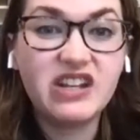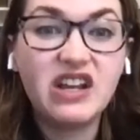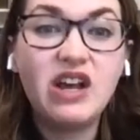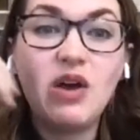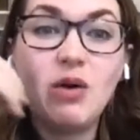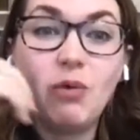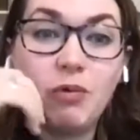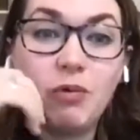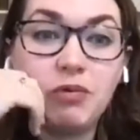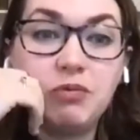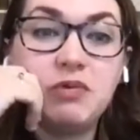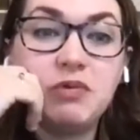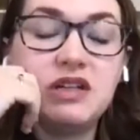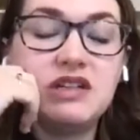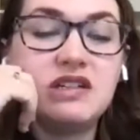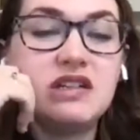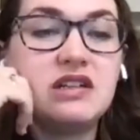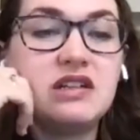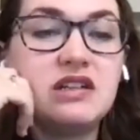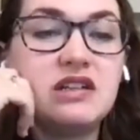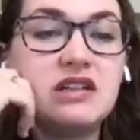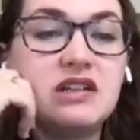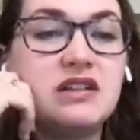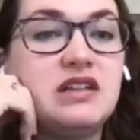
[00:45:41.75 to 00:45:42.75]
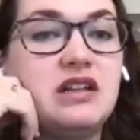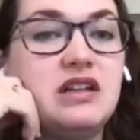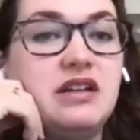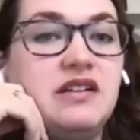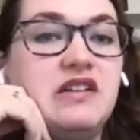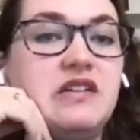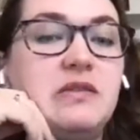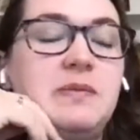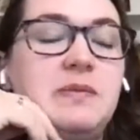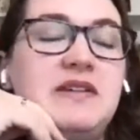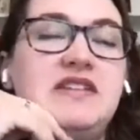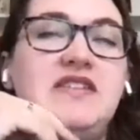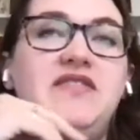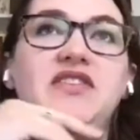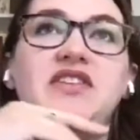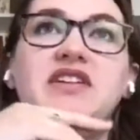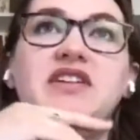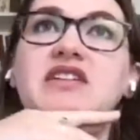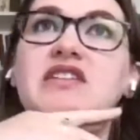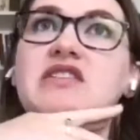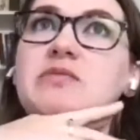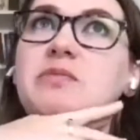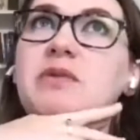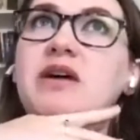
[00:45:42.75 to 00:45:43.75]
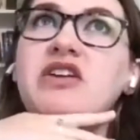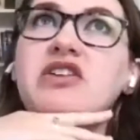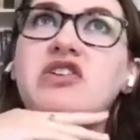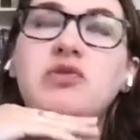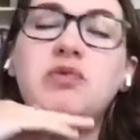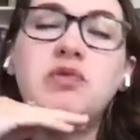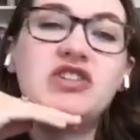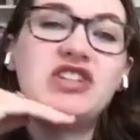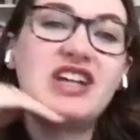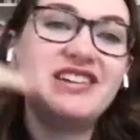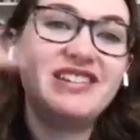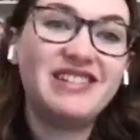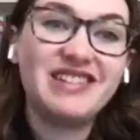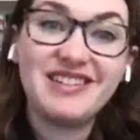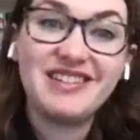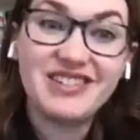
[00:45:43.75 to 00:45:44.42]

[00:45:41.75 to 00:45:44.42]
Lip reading: And when we did the allele specific expression,